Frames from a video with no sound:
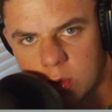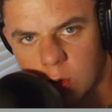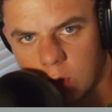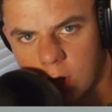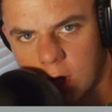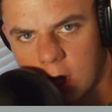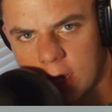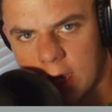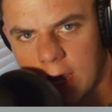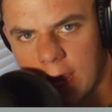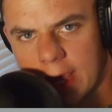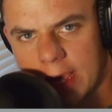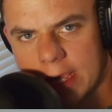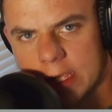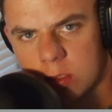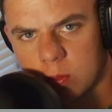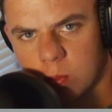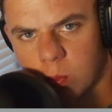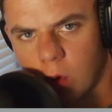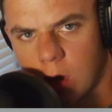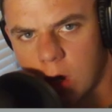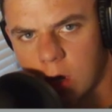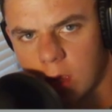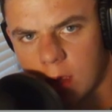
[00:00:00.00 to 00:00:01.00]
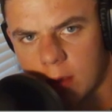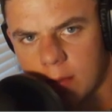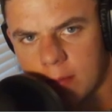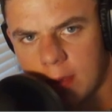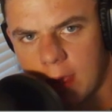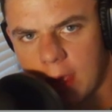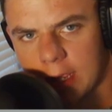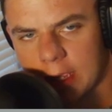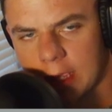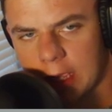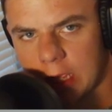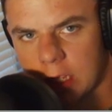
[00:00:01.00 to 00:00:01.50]
What's going on, guys?
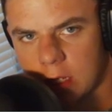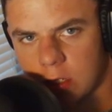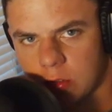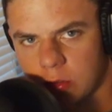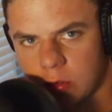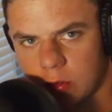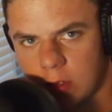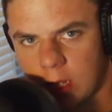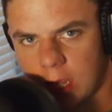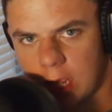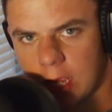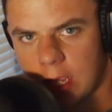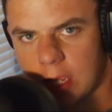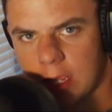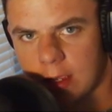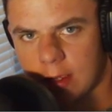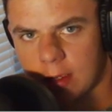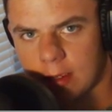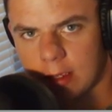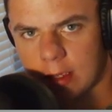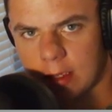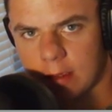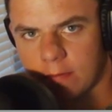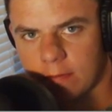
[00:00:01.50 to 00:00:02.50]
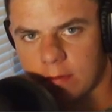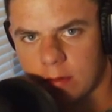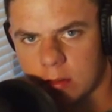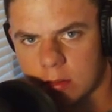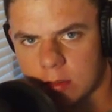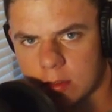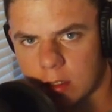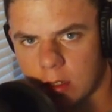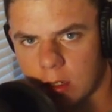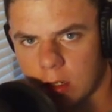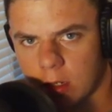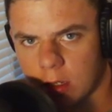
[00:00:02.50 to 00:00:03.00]
Welcome back. And today, if
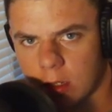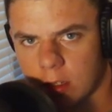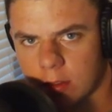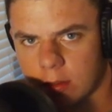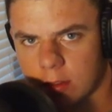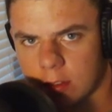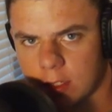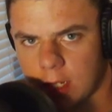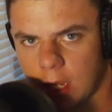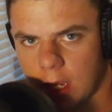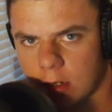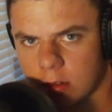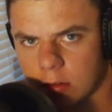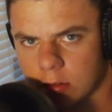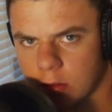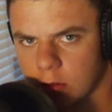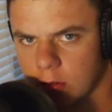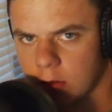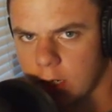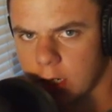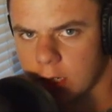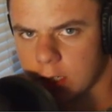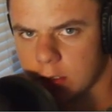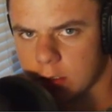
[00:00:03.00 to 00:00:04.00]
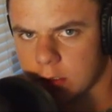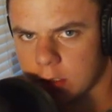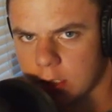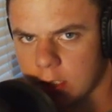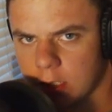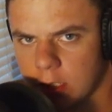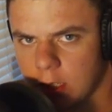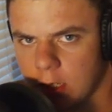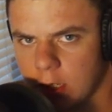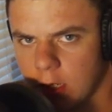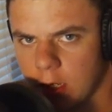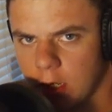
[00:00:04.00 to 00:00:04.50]
you saw the title
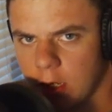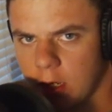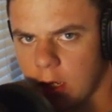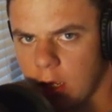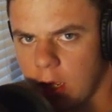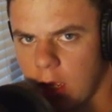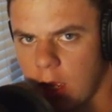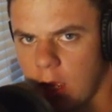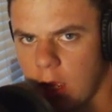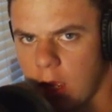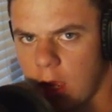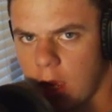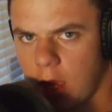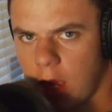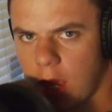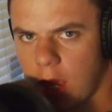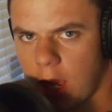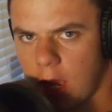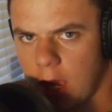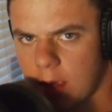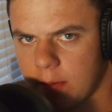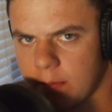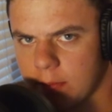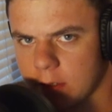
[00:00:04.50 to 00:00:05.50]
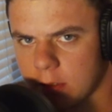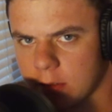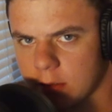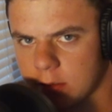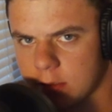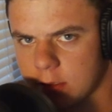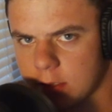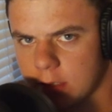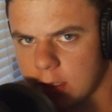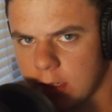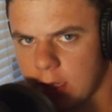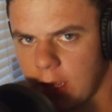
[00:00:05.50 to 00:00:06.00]
correctly, I
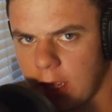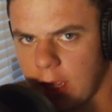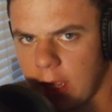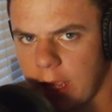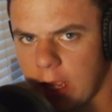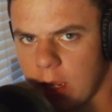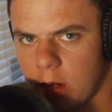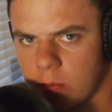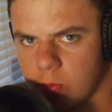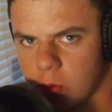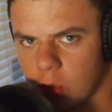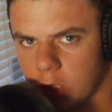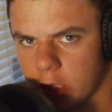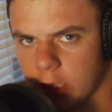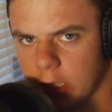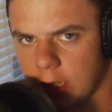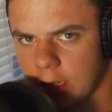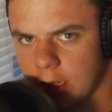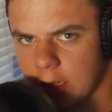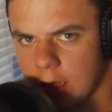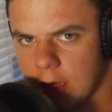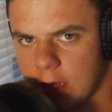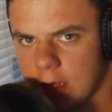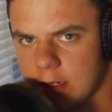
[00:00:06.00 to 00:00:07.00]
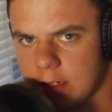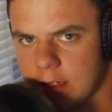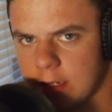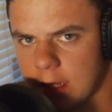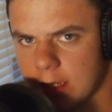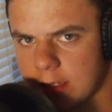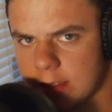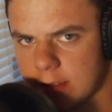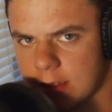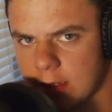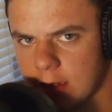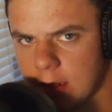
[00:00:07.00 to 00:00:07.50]
built a working
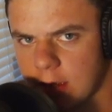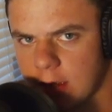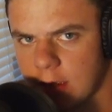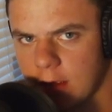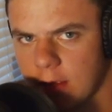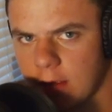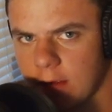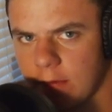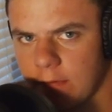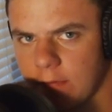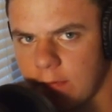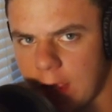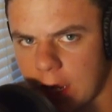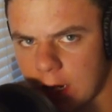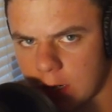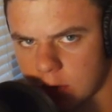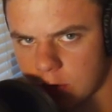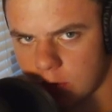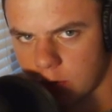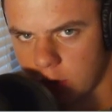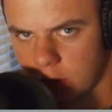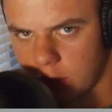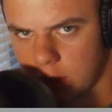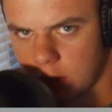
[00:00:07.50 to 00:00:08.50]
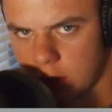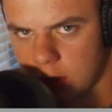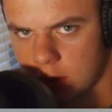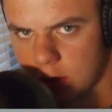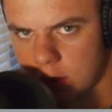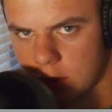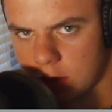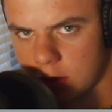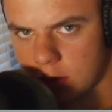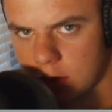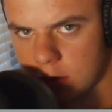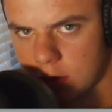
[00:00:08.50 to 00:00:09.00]
Tesla factory.
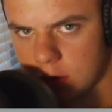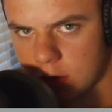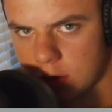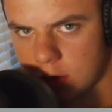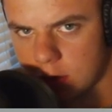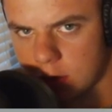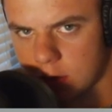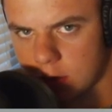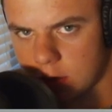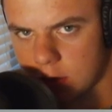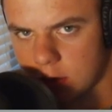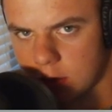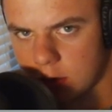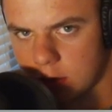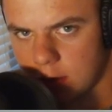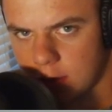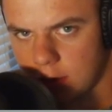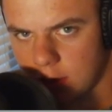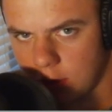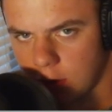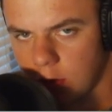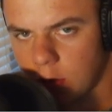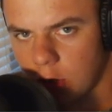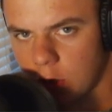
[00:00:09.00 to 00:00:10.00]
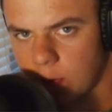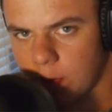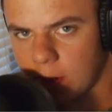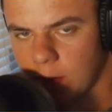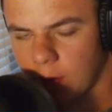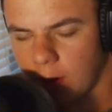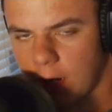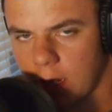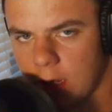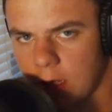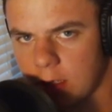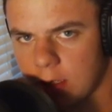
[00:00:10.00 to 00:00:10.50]
You heard me
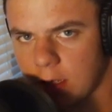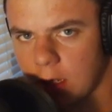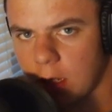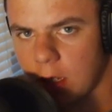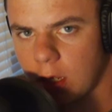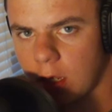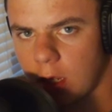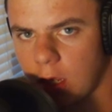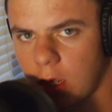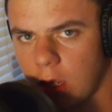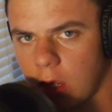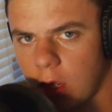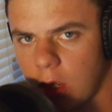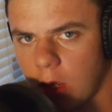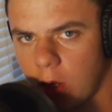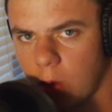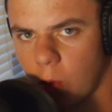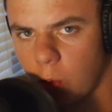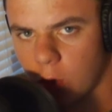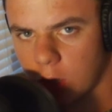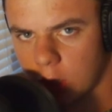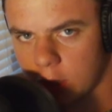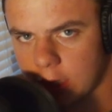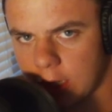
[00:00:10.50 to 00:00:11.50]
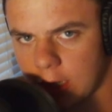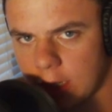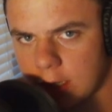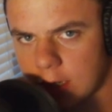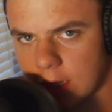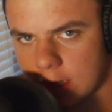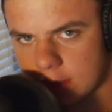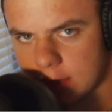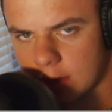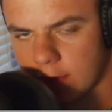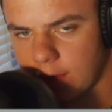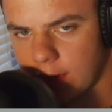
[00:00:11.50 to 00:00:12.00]
right. A working
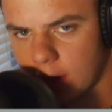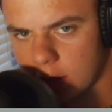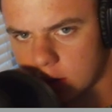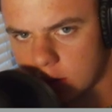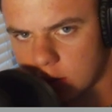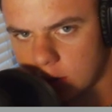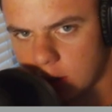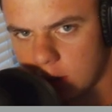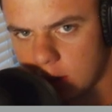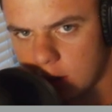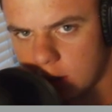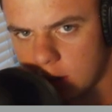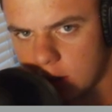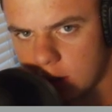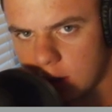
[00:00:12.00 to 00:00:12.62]
Tesla factory.